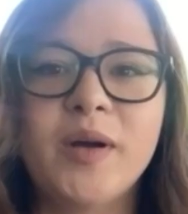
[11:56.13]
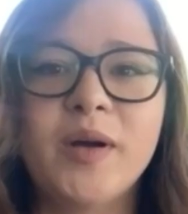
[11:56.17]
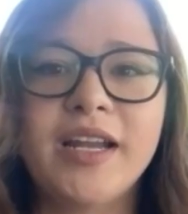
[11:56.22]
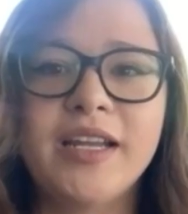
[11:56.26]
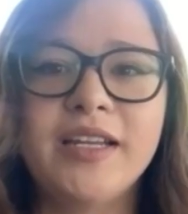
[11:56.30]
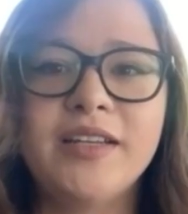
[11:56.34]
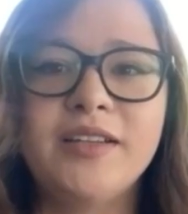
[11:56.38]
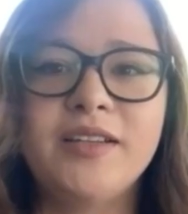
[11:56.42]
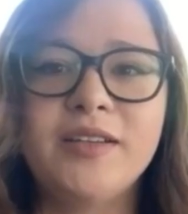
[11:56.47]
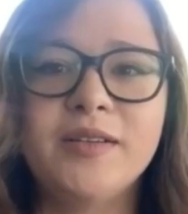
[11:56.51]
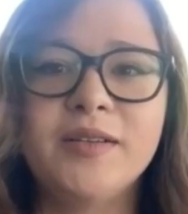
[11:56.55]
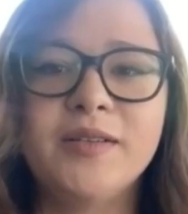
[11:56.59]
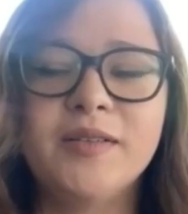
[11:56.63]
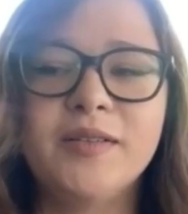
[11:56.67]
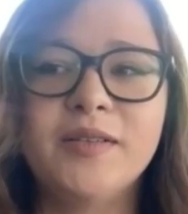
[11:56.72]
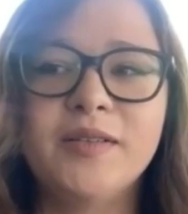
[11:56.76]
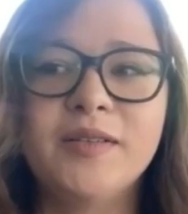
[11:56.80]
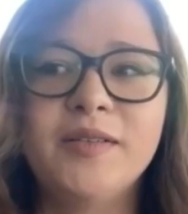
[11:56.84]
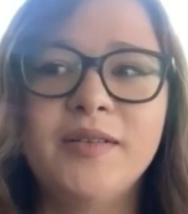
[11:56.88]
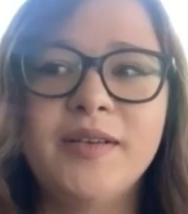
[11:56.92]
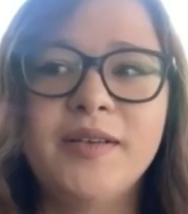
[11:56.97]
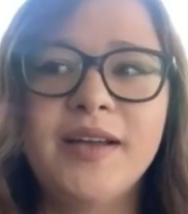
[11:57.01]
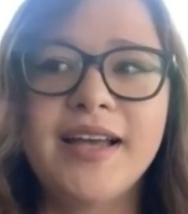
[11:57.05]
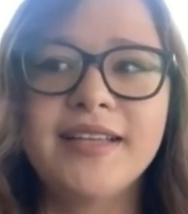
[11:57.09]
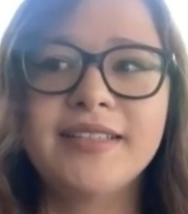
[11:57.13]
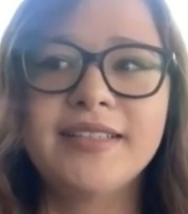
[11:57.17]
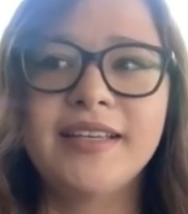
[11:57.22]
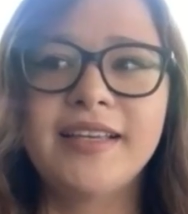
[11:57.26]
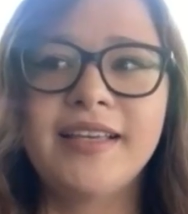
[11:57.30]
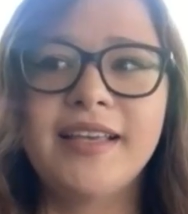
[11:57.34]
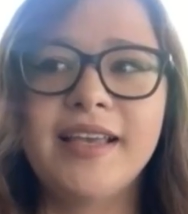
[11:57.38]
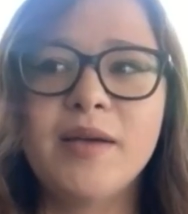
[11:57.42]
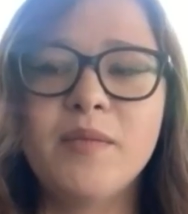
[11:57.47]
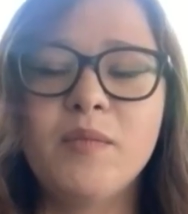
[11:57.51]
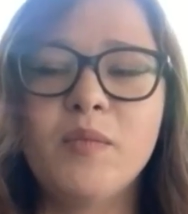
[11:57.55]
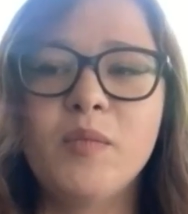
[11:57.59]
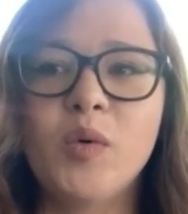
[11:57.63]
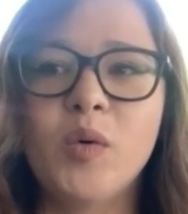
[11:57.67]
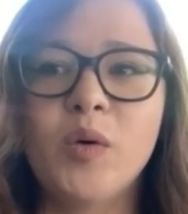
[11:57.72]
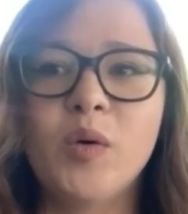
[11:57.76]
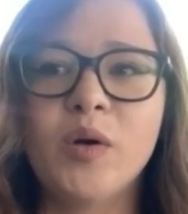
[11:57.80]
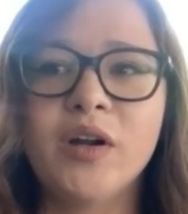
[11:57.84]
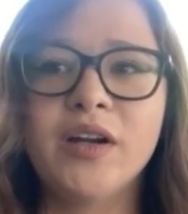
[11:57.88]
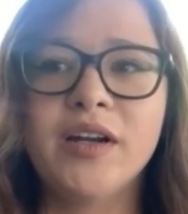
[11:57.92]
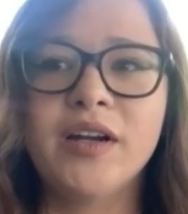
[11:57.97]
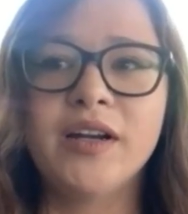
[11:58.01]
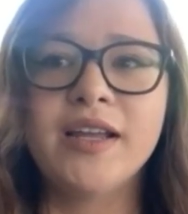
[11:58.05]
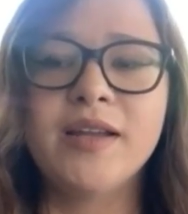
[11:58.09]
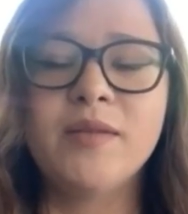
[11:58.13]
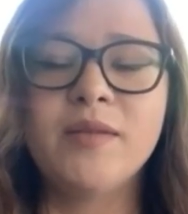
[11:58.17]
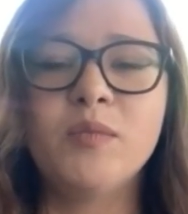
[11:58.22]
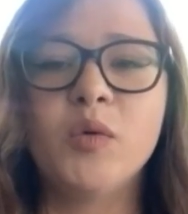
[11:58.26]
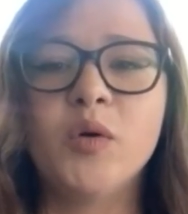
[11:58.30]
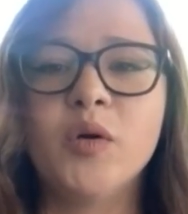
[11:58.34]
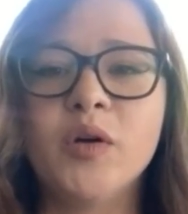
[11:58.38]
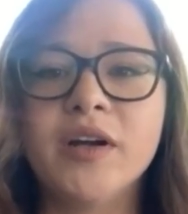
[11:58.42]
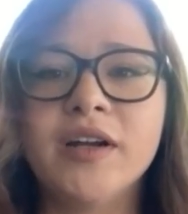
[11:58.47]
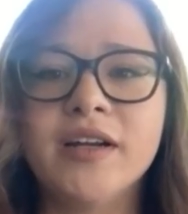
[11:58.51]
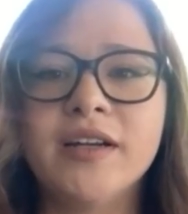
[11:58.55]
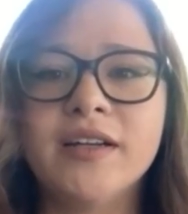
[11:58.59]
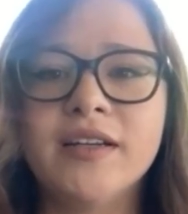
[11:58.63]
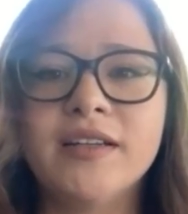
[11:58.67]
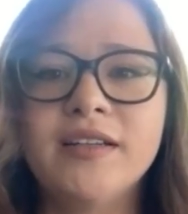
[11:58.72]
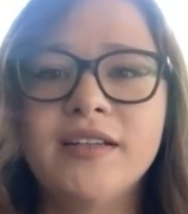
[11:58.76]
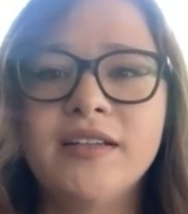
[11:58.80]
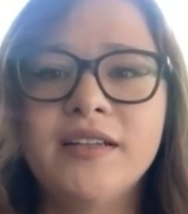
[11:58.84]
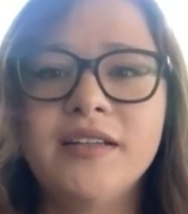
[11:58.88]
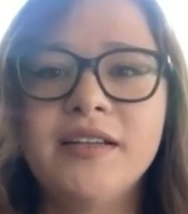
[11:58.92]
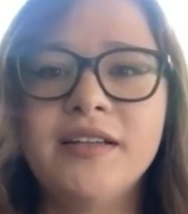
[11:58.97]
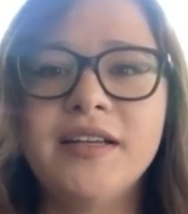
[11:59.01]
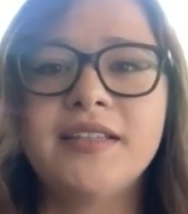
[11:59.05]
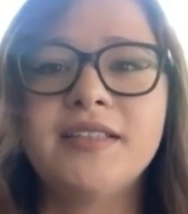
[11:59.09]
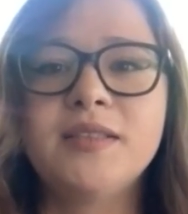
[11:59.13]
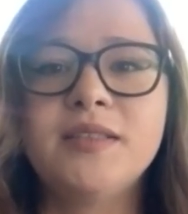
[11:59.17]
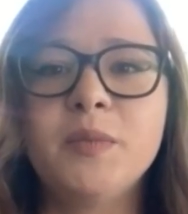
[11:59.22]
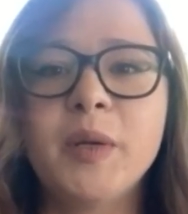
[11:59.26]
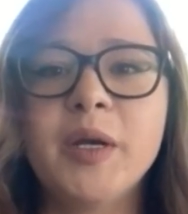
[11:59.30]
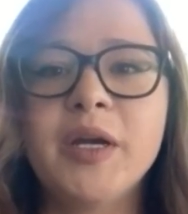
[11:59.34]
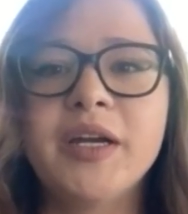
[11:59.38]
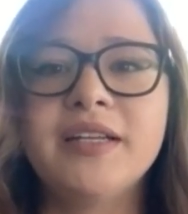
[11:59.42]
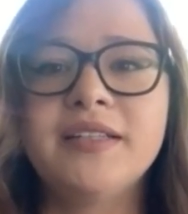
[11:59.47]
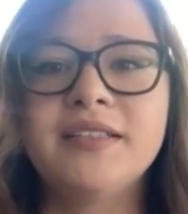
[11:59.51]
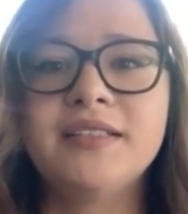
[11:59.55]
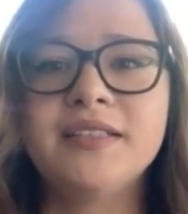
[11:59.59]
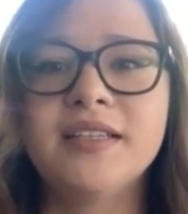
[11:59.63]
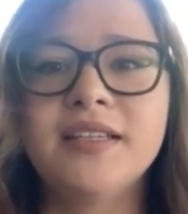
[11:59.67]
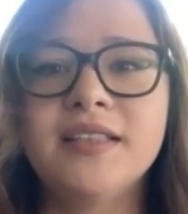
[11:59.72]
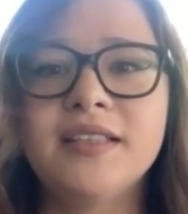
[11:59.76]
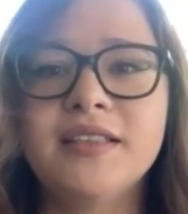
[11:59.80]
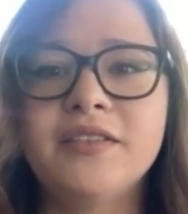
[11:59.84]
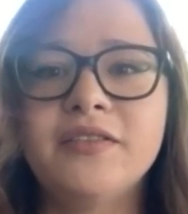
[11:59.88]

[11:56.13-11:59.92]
I do as I get more and more experience in the